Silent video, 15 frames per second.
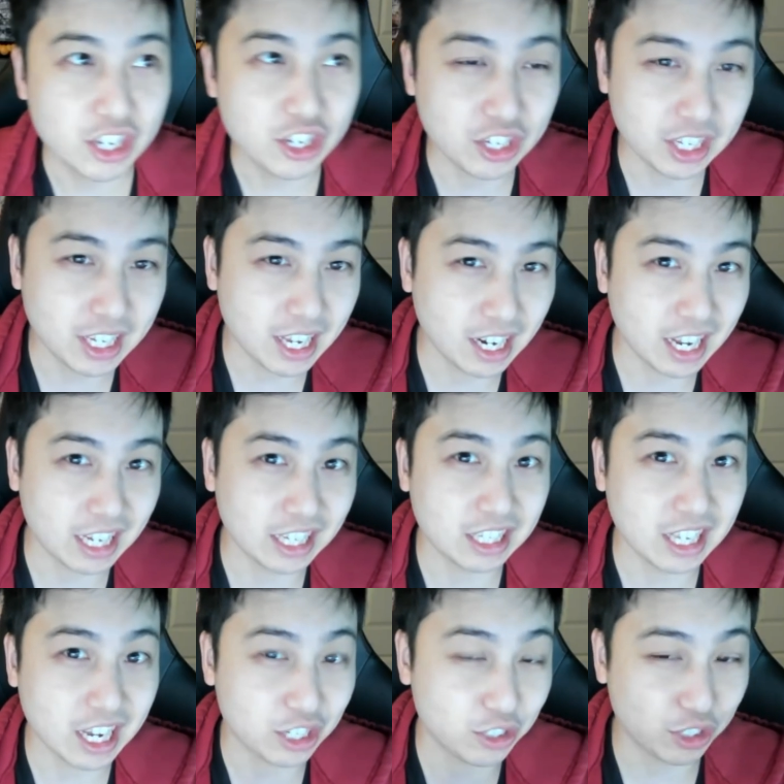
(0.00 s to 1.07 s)
you can get
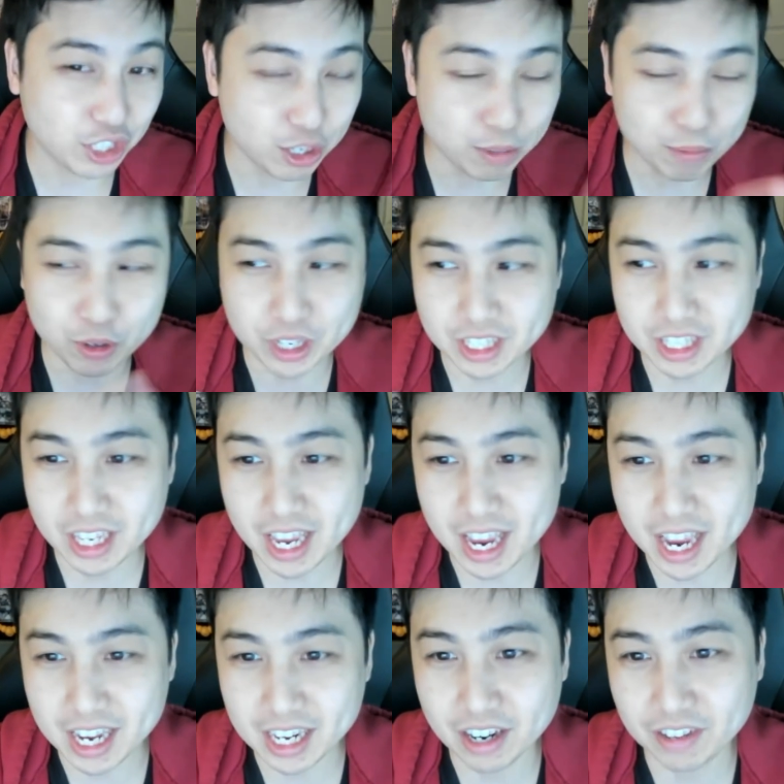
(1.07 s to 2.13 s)
like extra skill points.
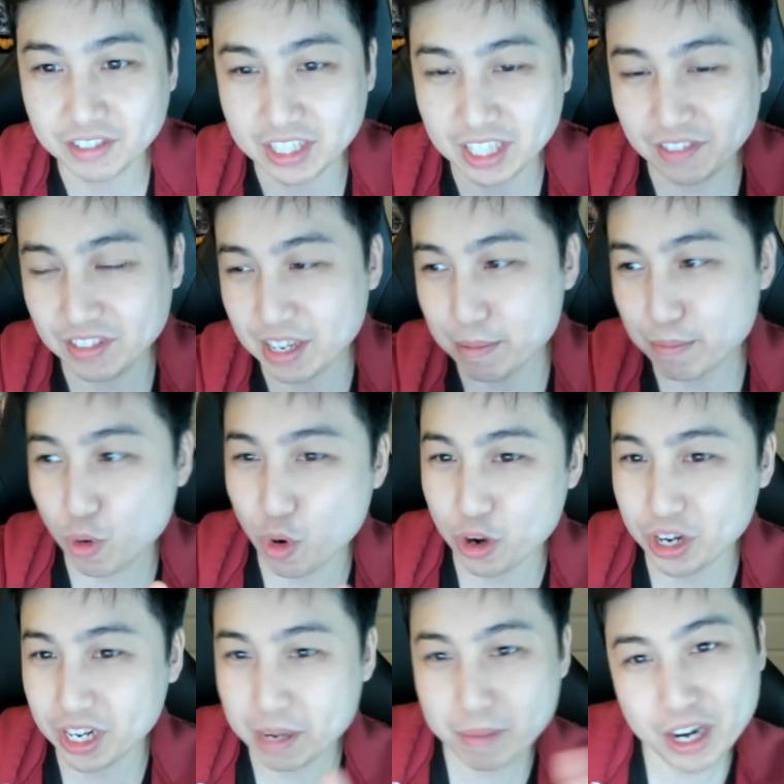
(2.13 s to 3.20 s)
And obviously, if you get
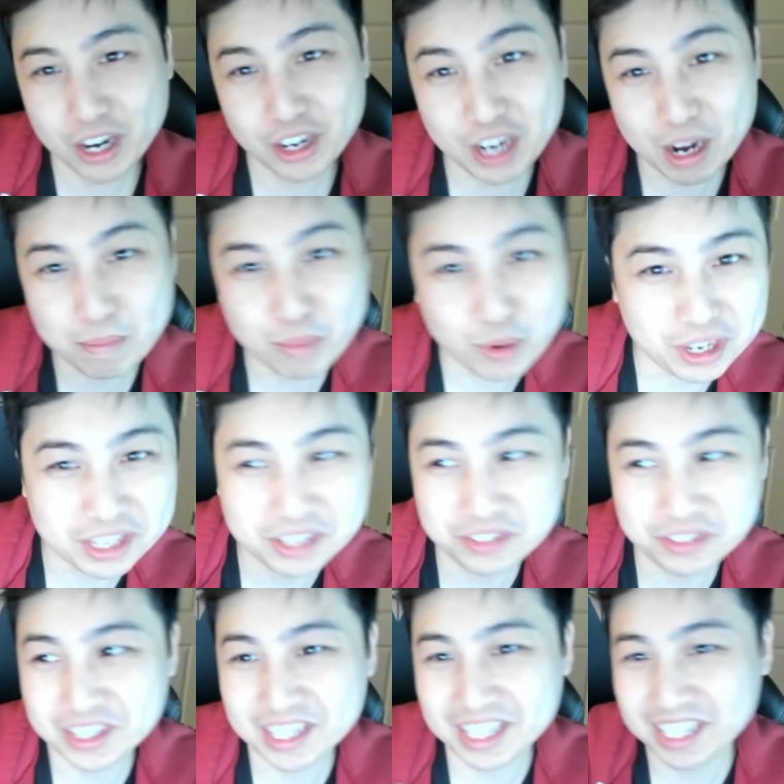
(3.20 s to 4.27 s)
more, you get Paragon
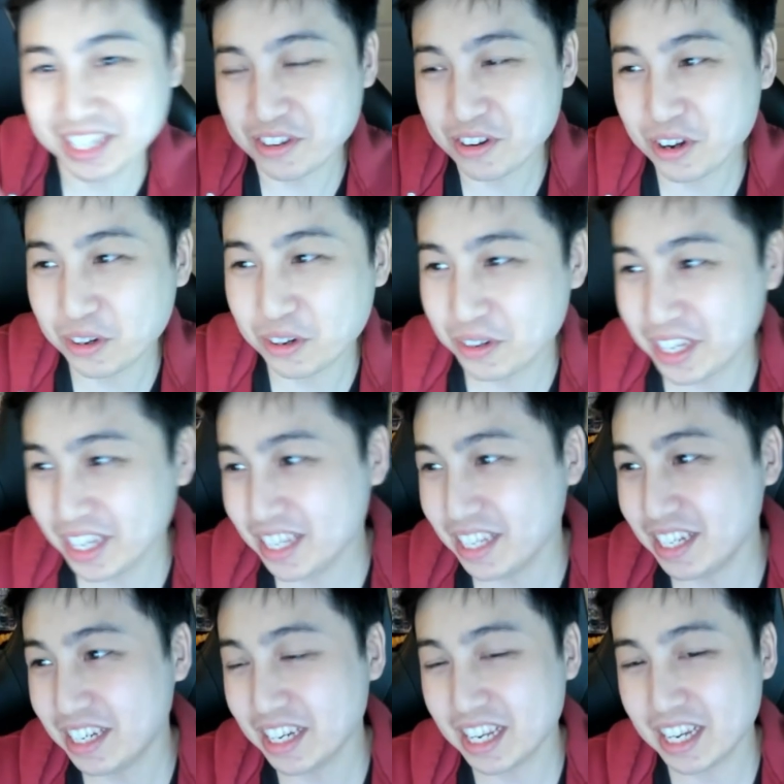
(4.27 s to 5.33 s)
points, right? You go all
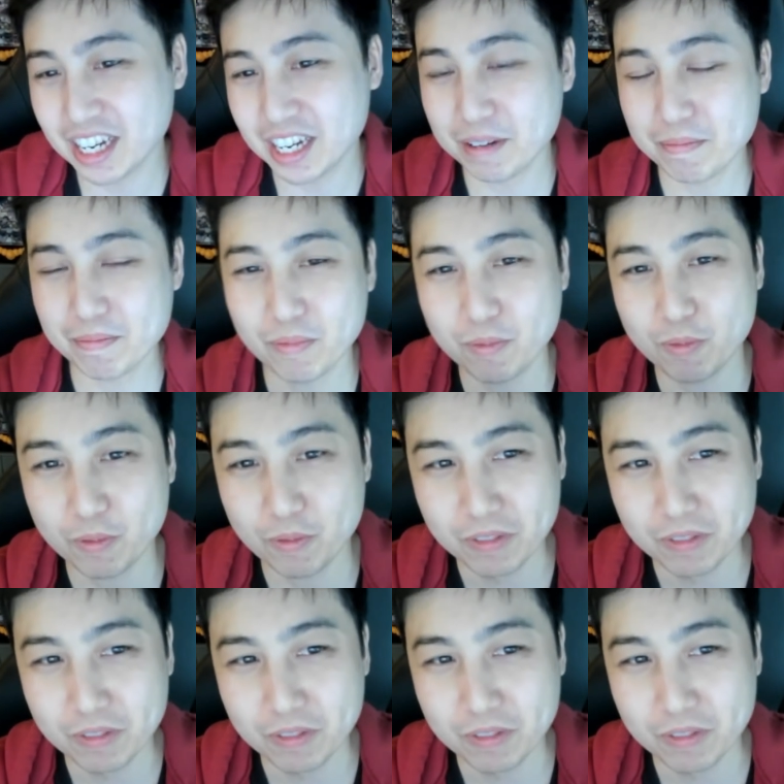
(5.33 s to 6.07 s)
in um,